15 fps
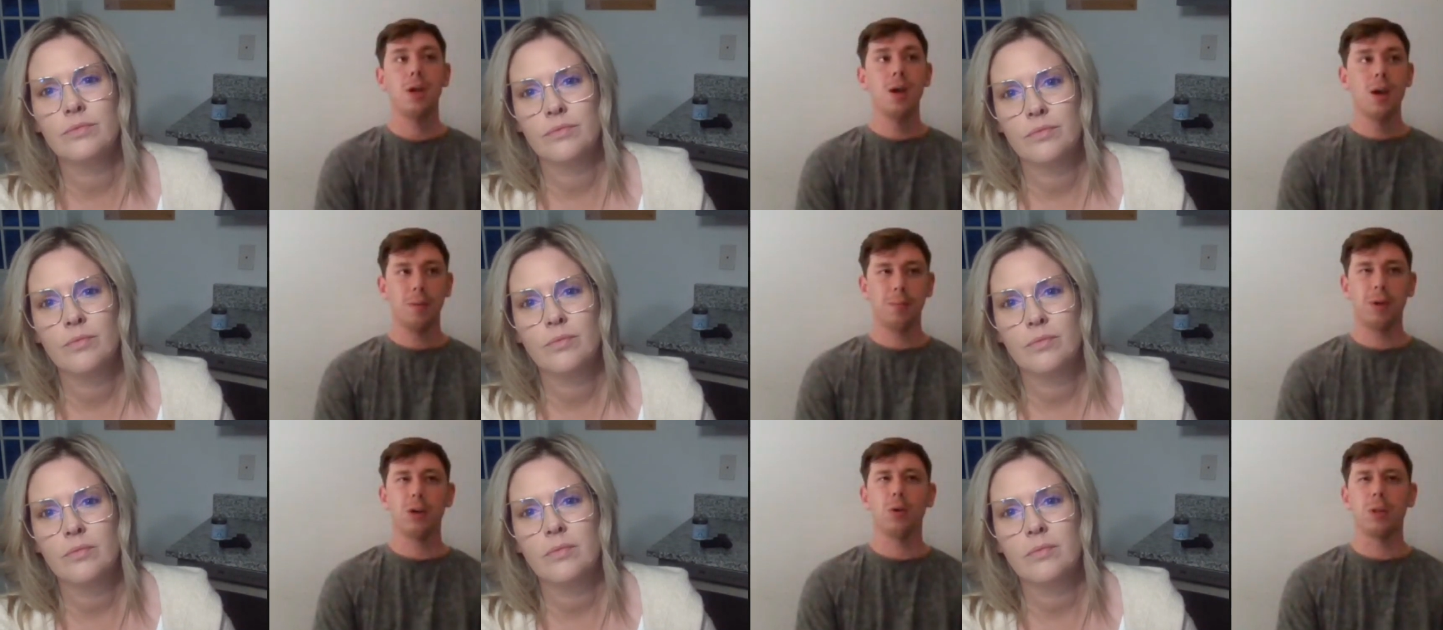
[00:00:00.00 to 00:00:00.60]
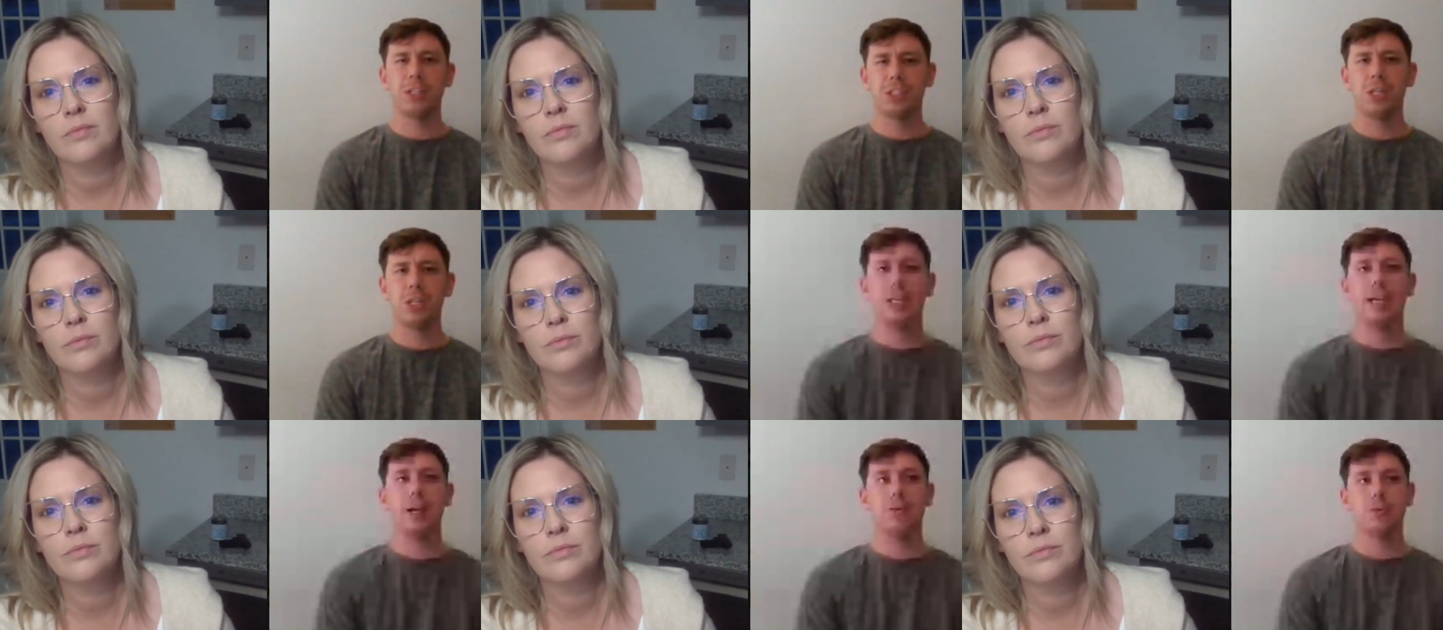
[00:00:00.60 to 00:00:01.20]
Speaker 1: I'm going to go like city
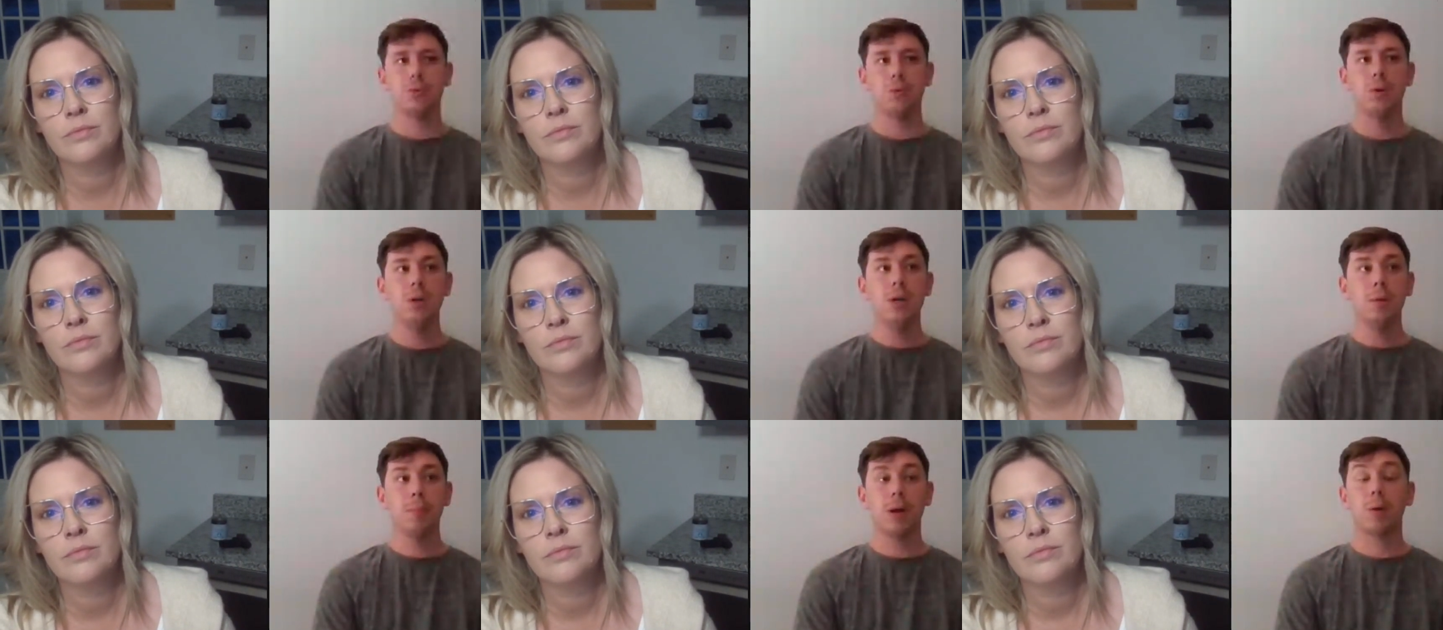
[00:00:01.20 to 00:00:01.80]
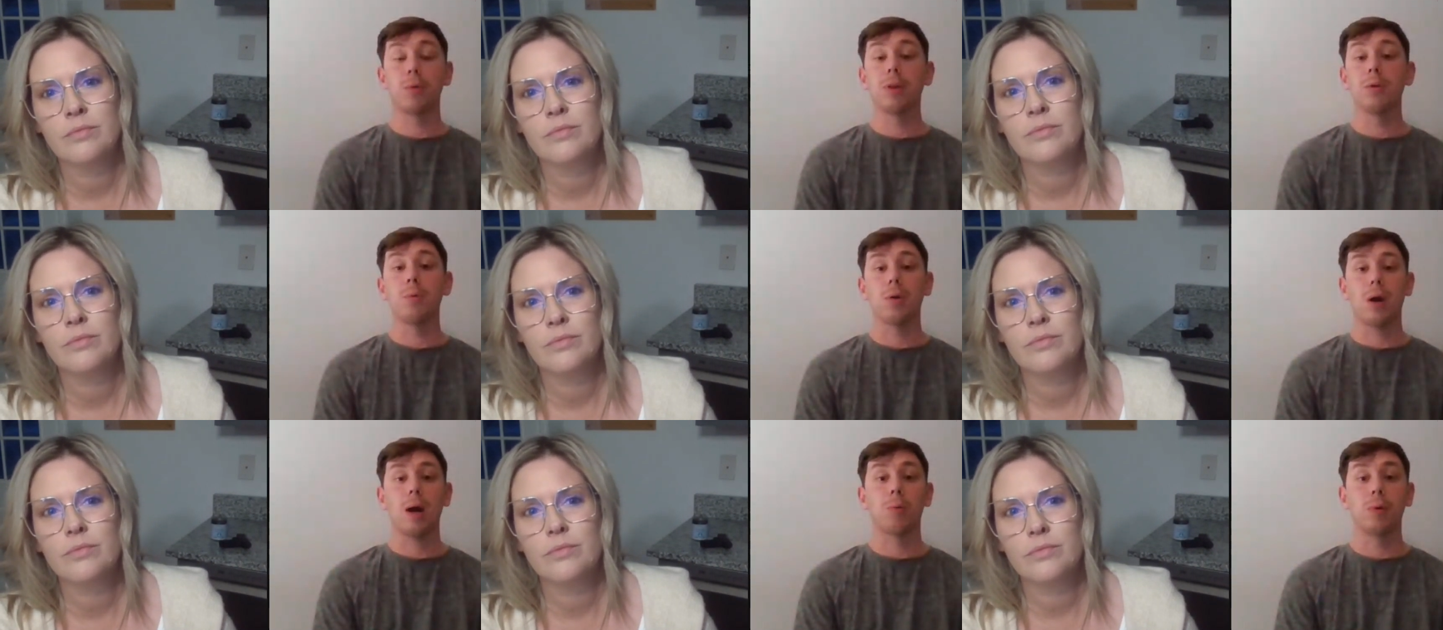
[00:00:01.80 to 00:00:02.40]
council, but I really want
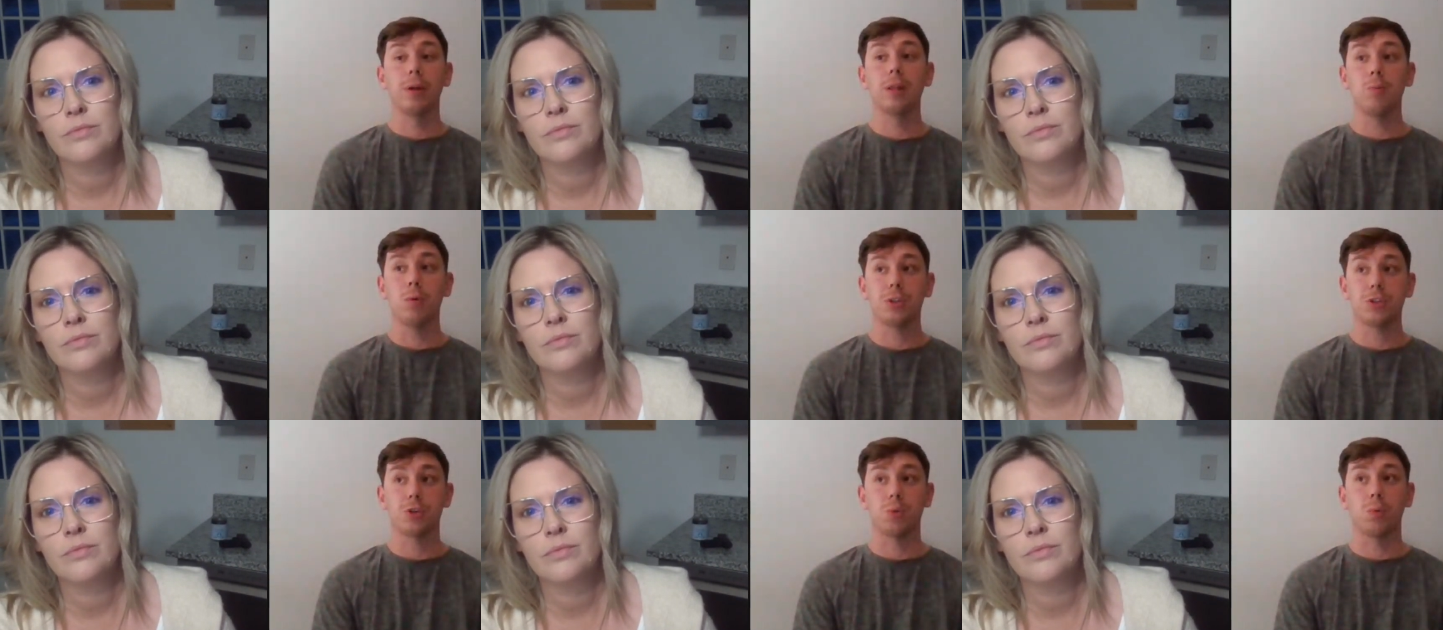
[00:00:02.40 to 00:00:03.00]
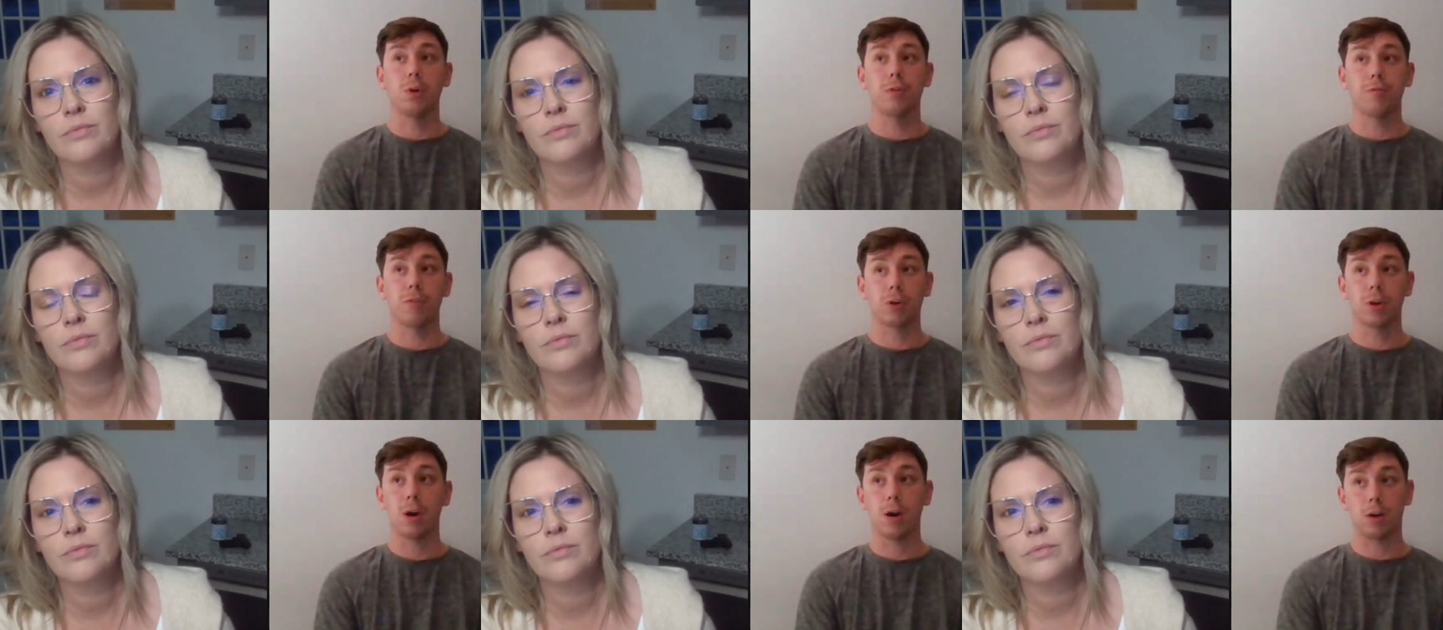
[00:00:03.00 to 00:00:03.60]
I really want to run for
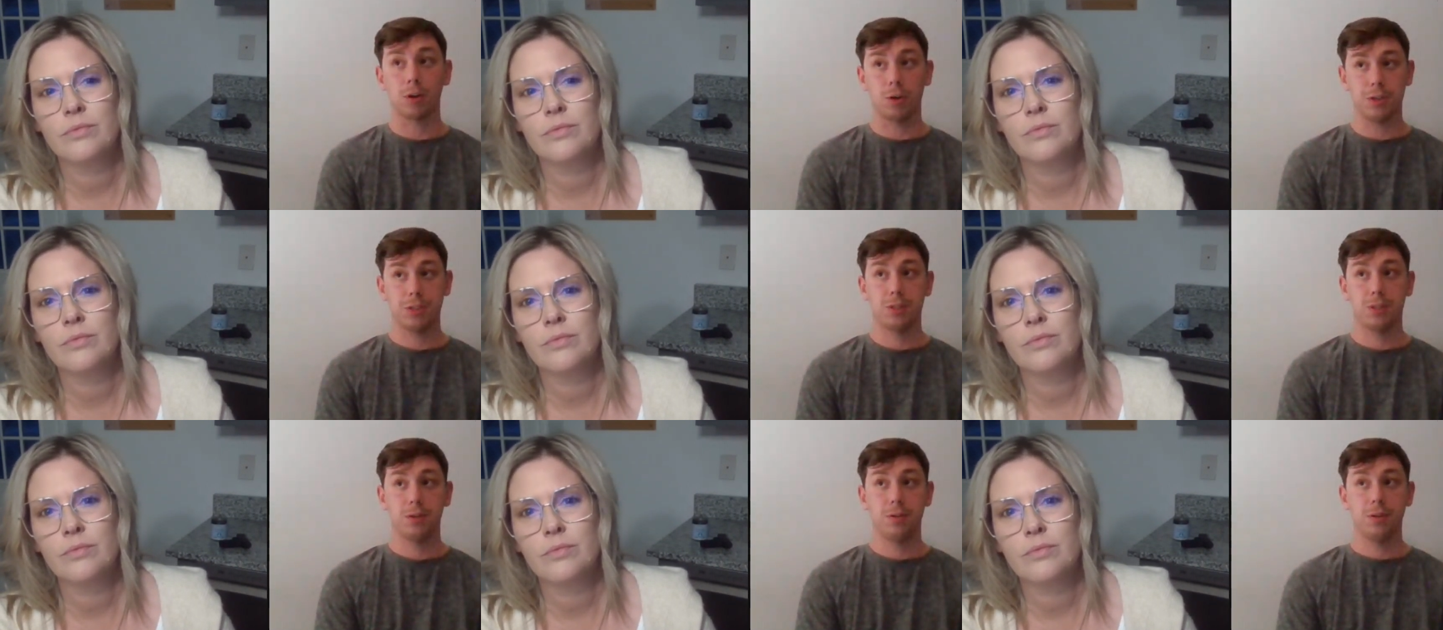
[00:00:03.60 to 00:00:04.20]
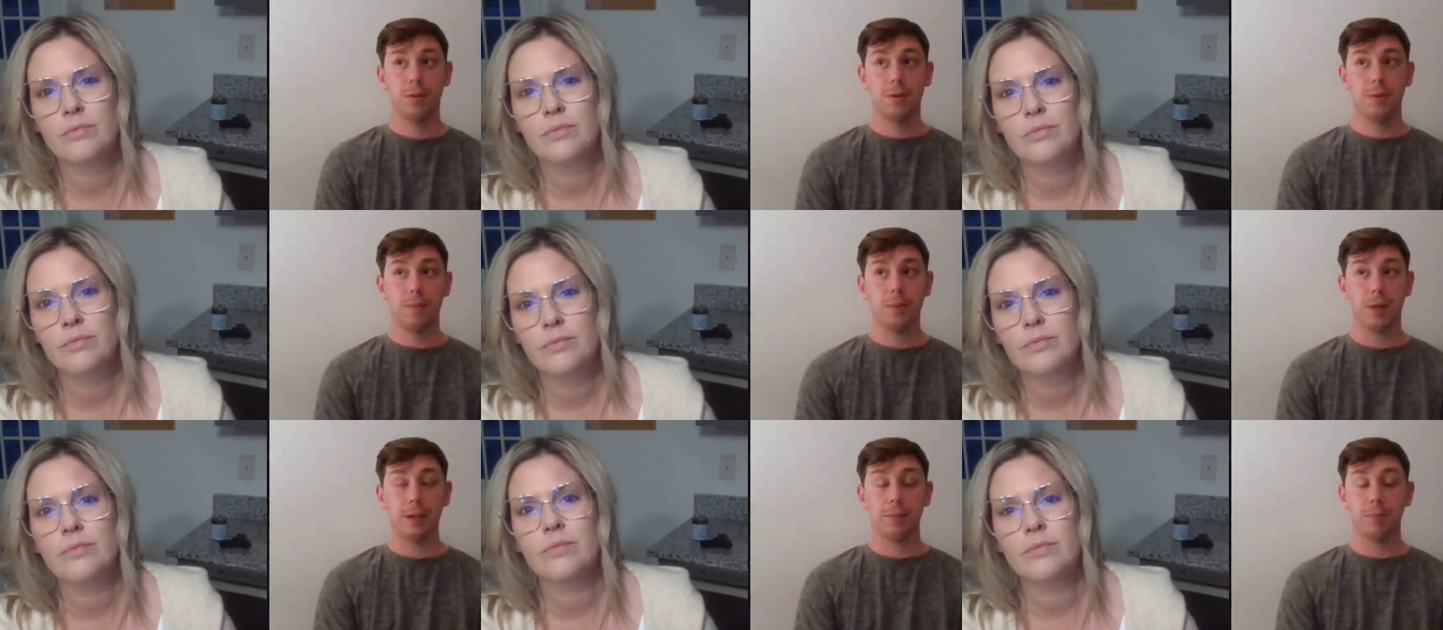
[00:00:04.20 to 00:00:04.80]
Congress, like